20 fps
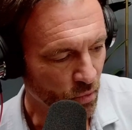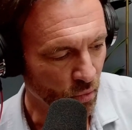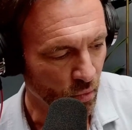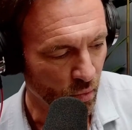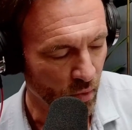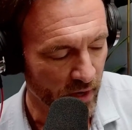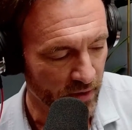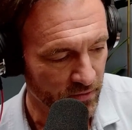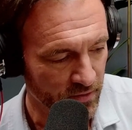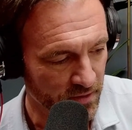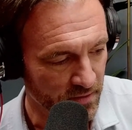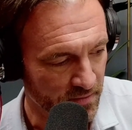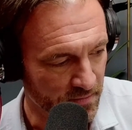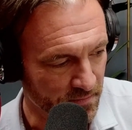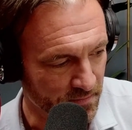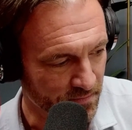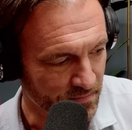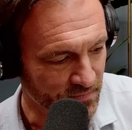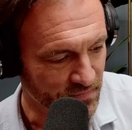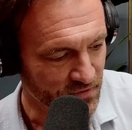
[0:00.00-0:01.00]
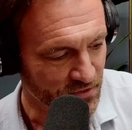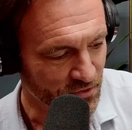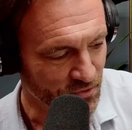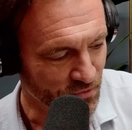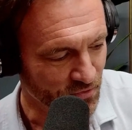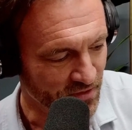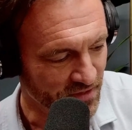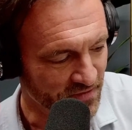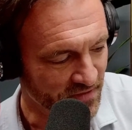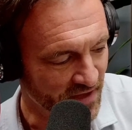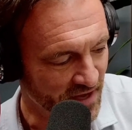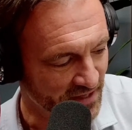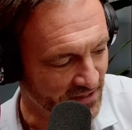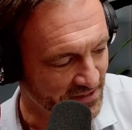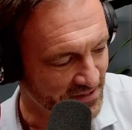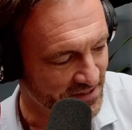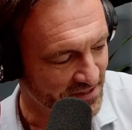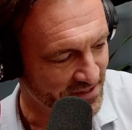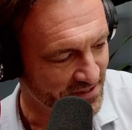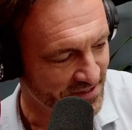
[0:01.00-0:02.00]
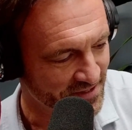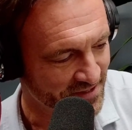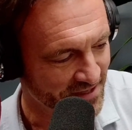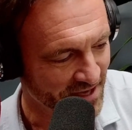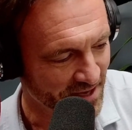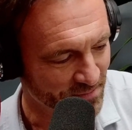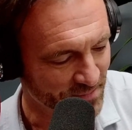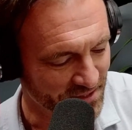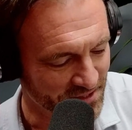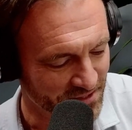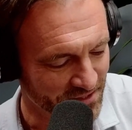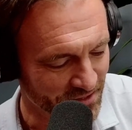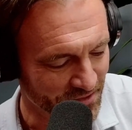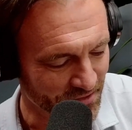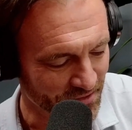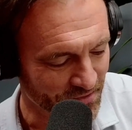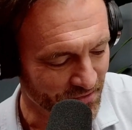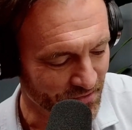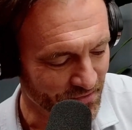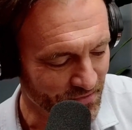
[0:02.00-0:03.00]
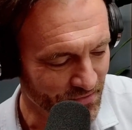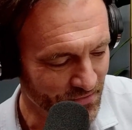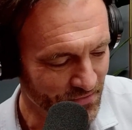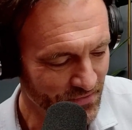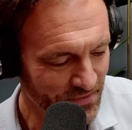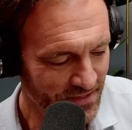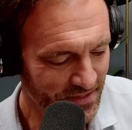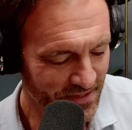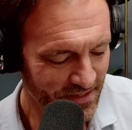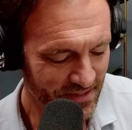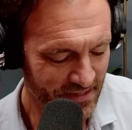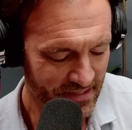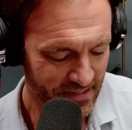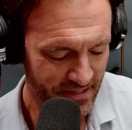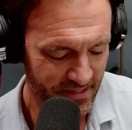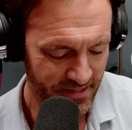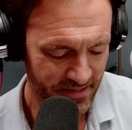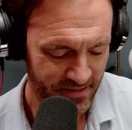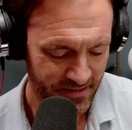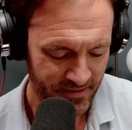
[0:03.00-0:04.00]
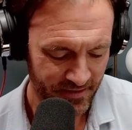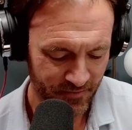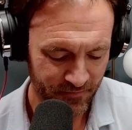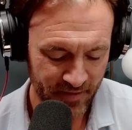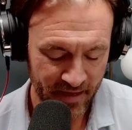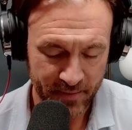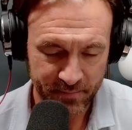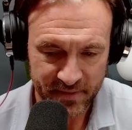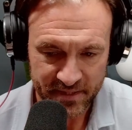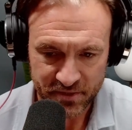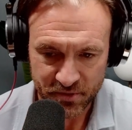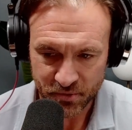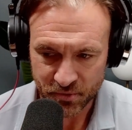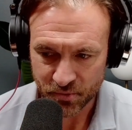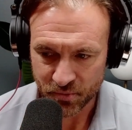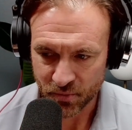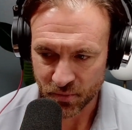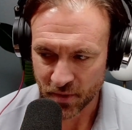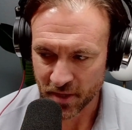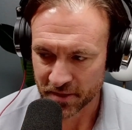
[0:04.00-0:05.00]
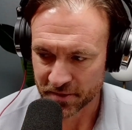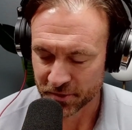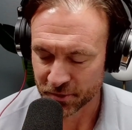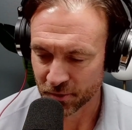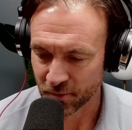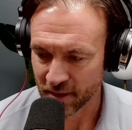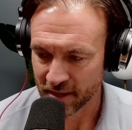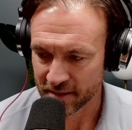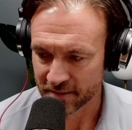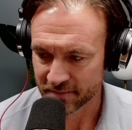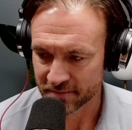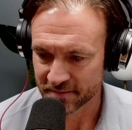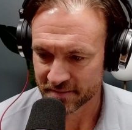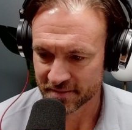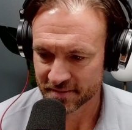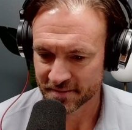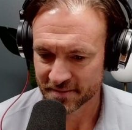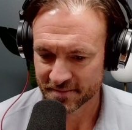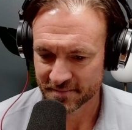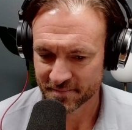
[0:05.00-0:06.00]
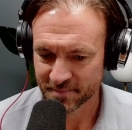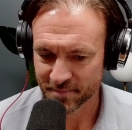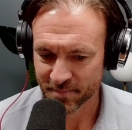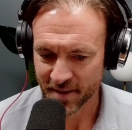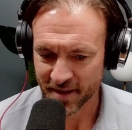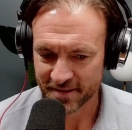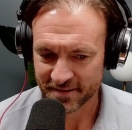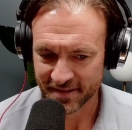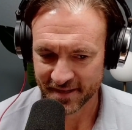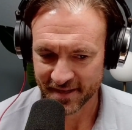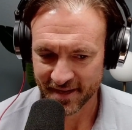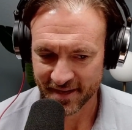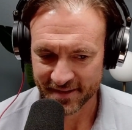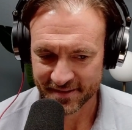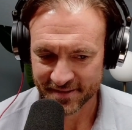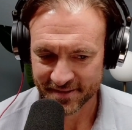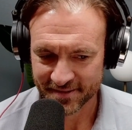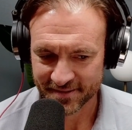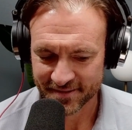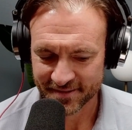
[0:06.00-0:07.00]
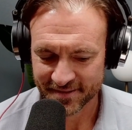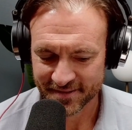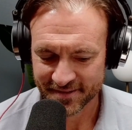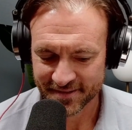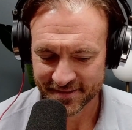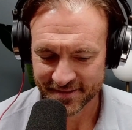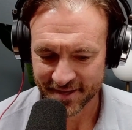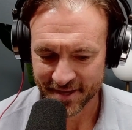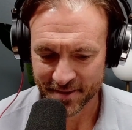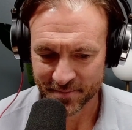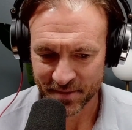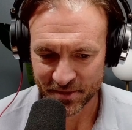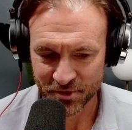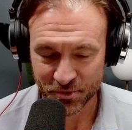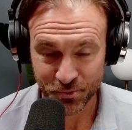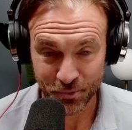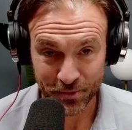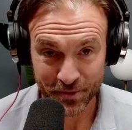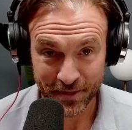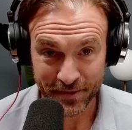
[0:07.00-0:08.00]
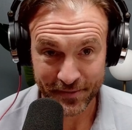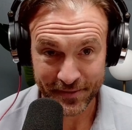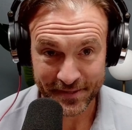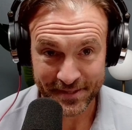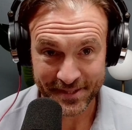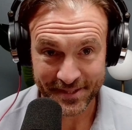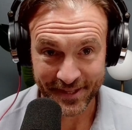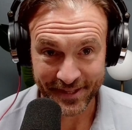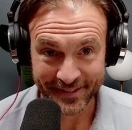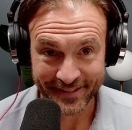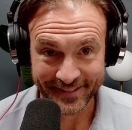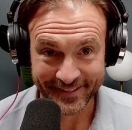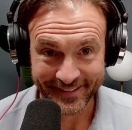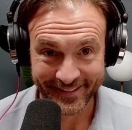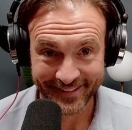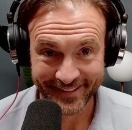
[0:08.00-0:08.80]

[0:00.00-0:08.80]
Welcome to the next episode of the MB2 Underground podcast. I'm extraordinarily excited.